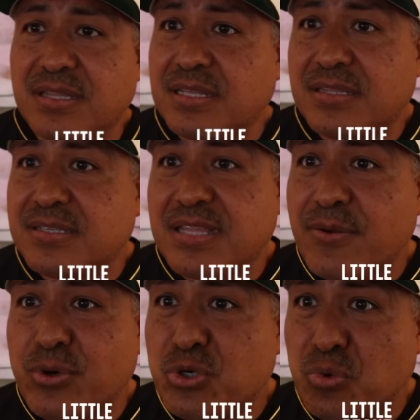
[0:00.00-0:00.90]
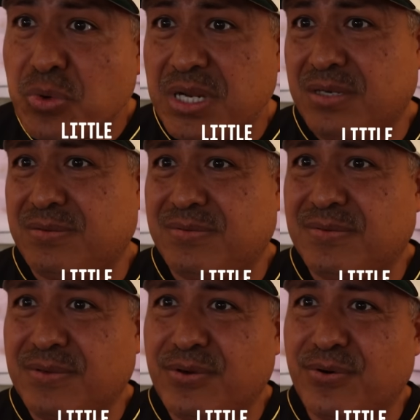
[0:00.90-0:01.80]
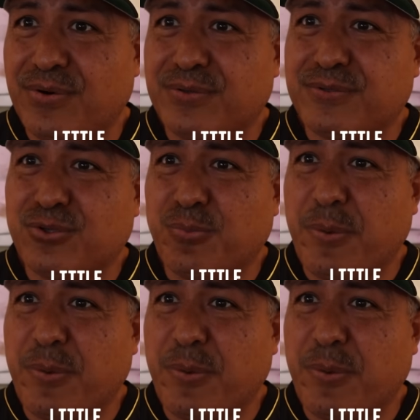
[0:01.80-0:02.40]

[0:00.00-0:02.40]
things they were doing, you know, to